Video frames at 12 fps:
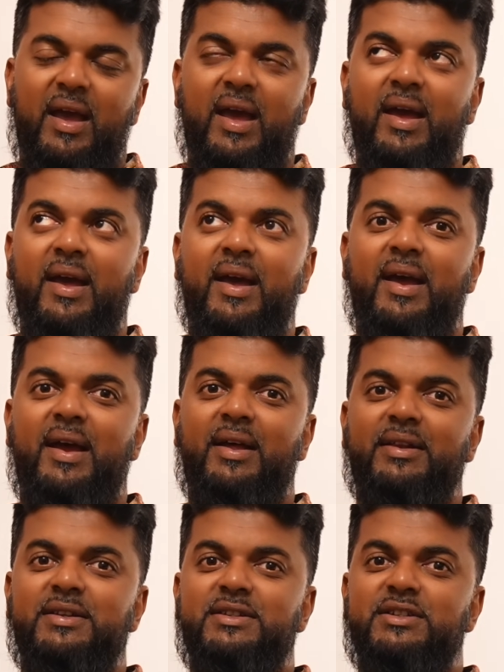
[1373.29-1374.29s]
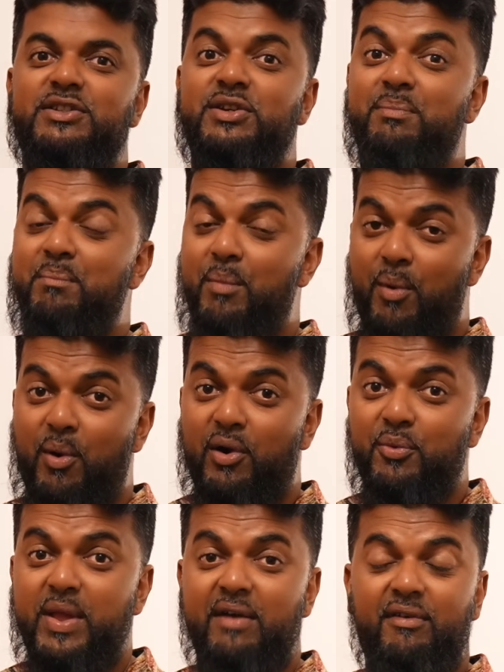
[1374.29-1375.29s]
And tomorrow
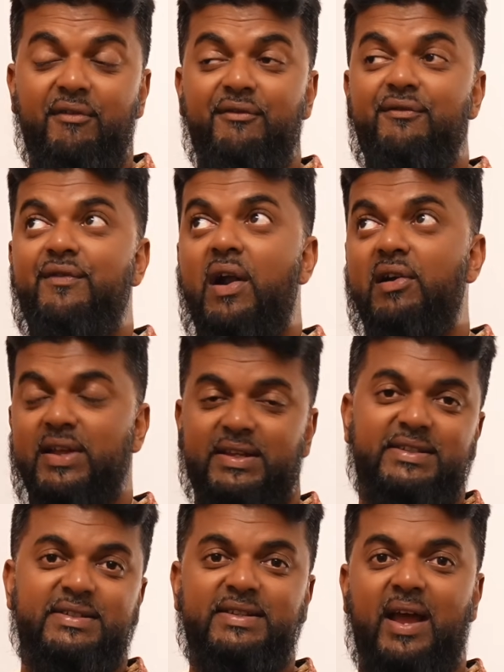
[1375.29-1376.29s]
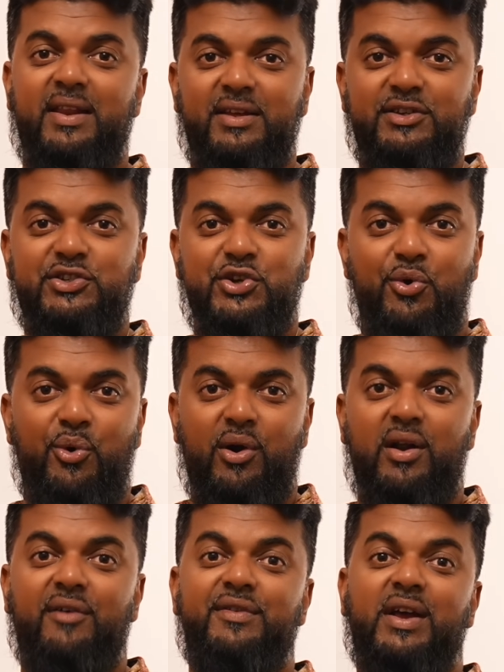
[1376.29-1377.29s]
we have a very exciting tour
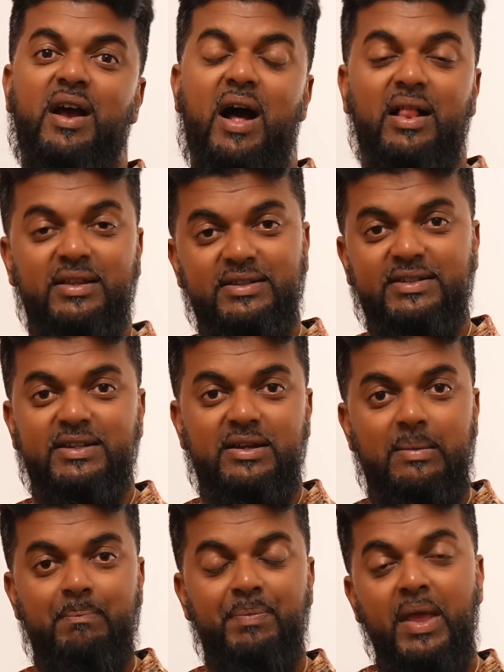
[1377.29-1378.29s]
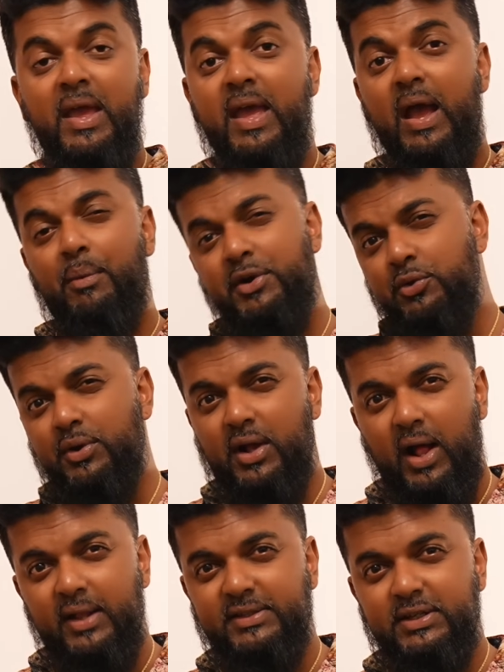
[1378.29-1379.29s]
of the Colosseum. And we're doing a
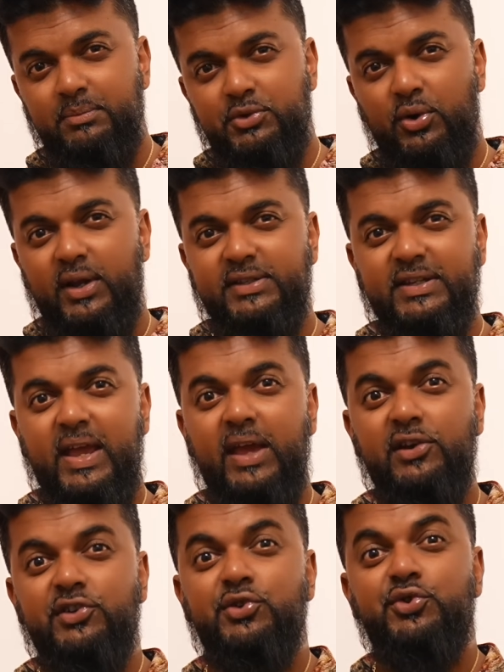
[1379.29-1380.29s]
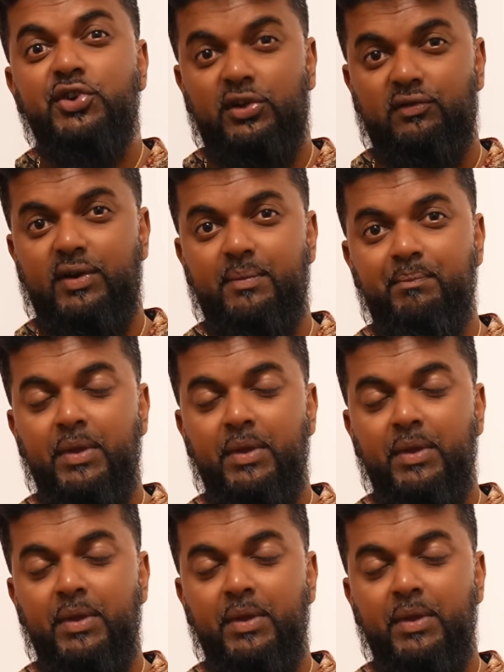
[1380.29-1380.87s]
Colosseum tour that's catered to children